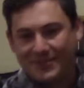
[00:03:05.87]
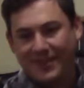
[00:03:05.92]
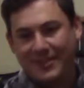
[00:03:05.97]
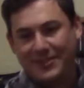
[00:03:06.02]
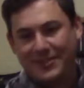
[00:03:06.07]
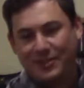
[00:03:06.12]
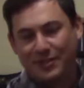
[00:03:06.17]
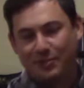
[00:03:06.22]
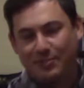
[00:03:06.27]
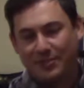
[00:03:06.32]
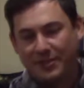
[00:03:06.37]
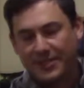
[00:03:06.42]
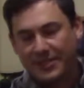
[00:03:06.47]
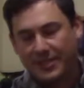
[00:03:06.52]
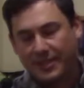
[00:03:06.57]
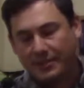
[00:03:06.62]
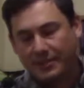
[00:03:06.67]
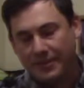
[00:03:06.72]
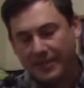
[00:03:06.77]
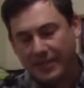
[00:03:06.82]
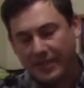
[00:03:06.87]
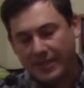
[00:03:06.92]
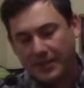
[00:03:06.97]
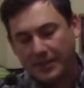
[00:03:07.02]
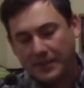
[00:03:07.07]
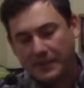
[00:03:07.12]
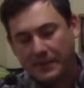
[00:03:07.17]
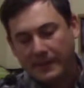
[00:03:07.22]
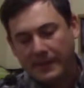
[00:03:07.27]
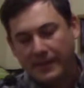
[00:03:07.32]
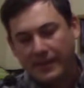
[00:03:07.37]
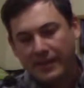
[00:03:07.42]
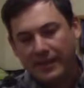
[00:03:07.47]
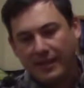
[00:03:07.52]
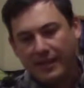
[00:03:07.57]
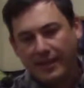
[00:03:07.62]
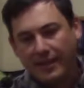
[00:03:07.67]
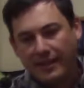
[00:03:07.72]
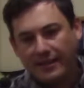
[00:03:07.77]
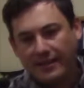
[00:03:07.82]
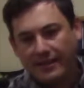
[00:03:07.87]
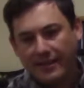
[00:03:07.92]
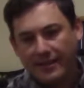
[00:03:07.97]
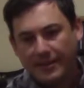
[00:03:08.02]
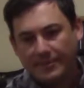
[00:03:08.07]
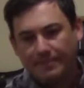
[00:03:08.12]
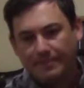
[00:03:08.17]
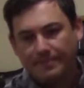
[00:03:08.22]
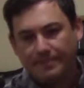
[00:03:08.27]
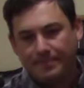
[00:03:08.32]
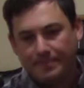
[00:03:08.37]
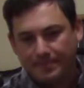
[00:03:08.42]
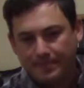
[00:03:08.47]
sure appreciate what they do, and